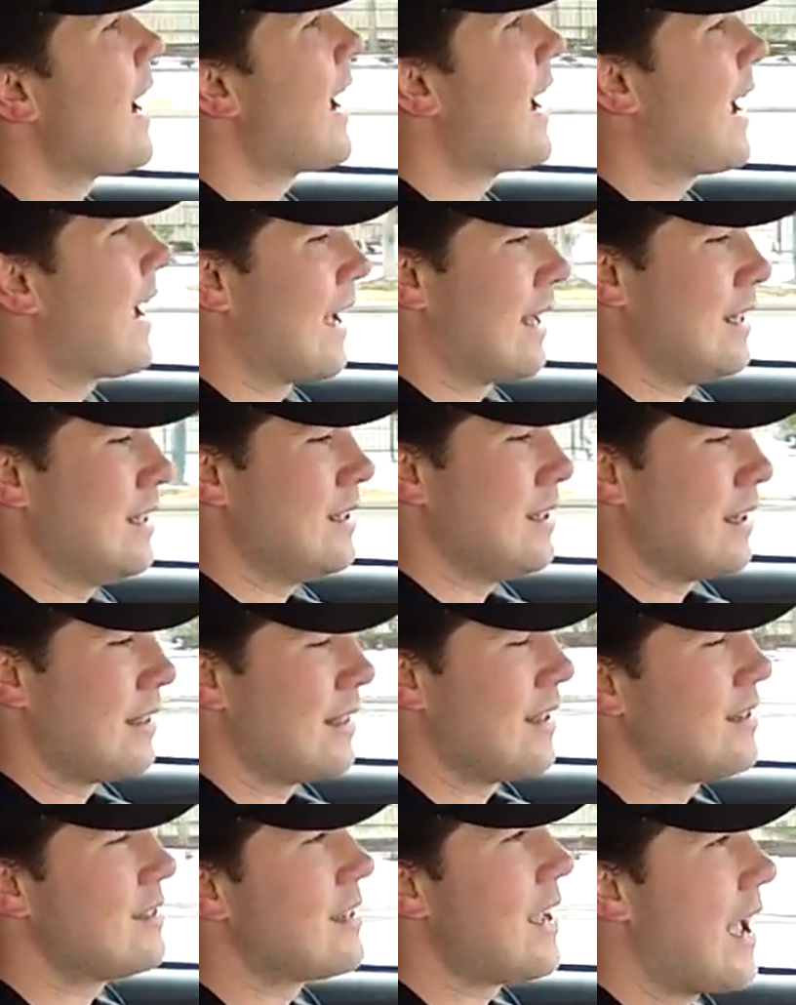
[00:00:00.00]
and
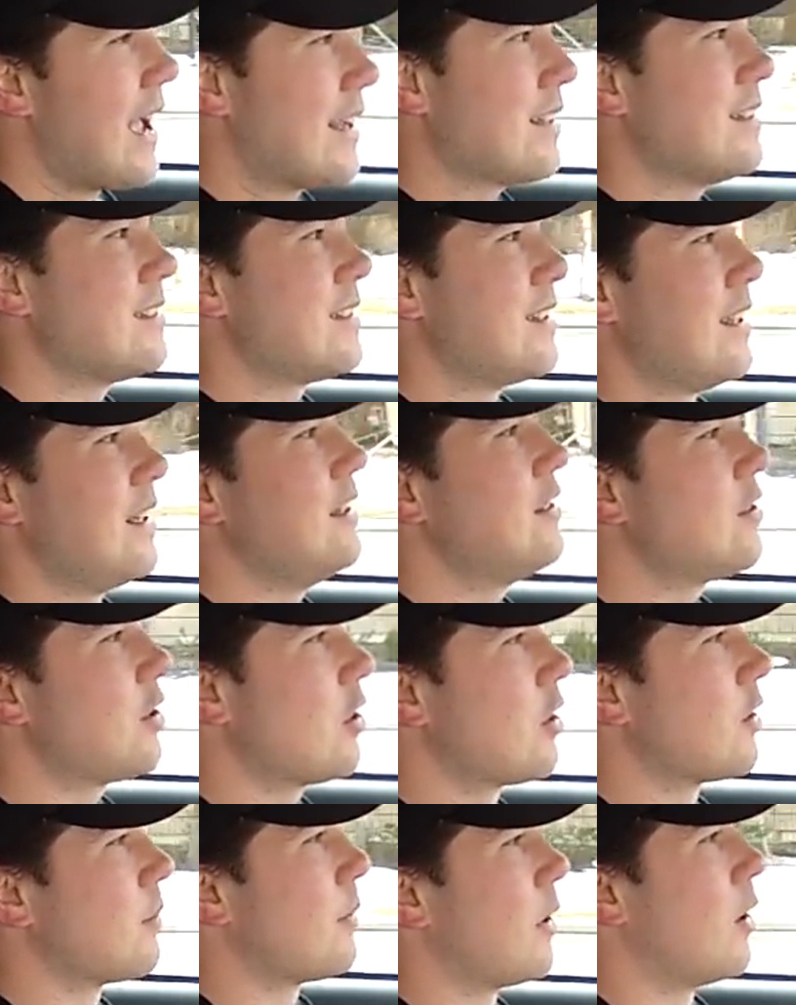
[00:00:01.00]
this XT
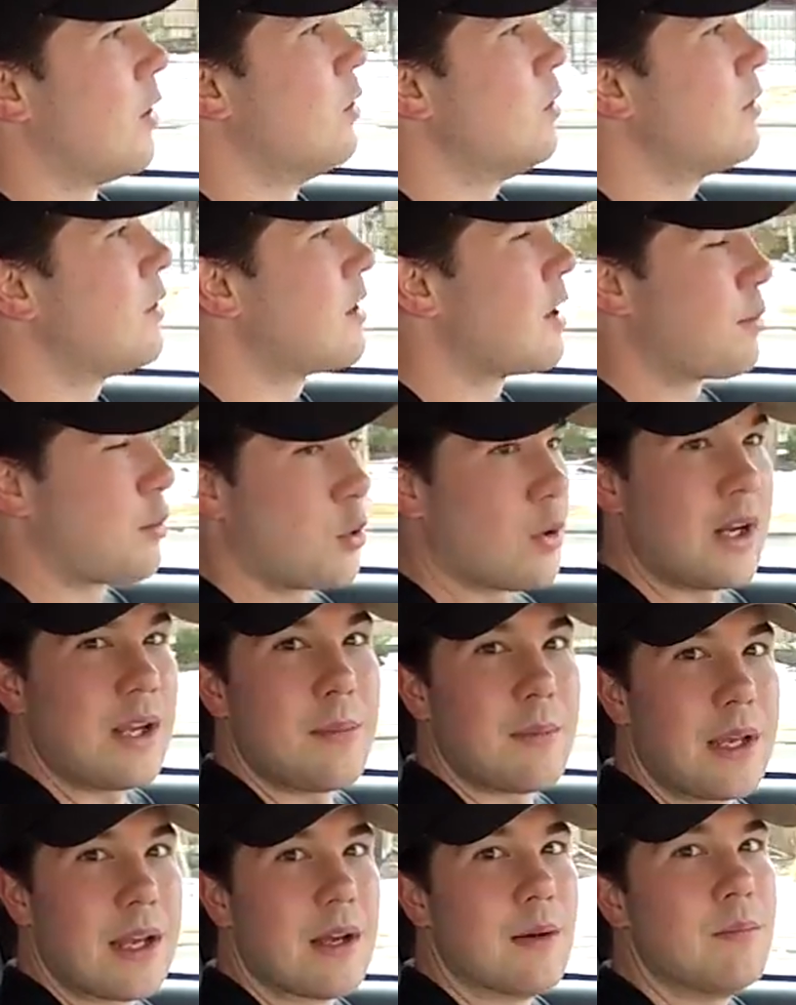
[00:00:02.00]
Turbo, the
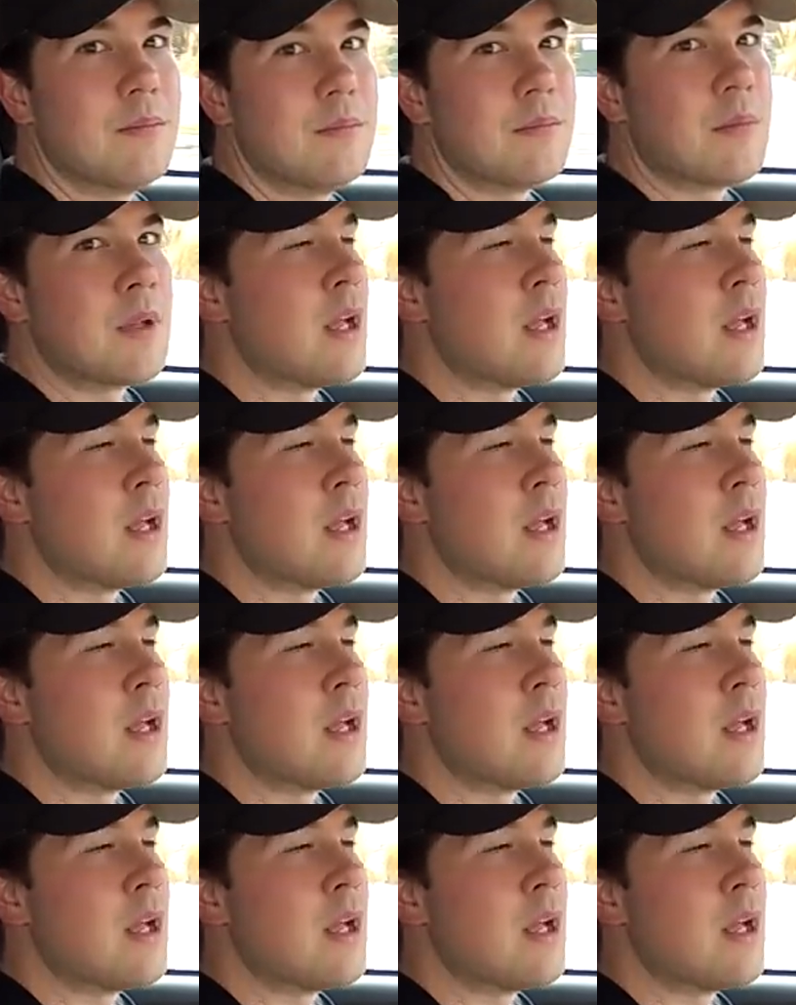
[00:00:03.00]
premium,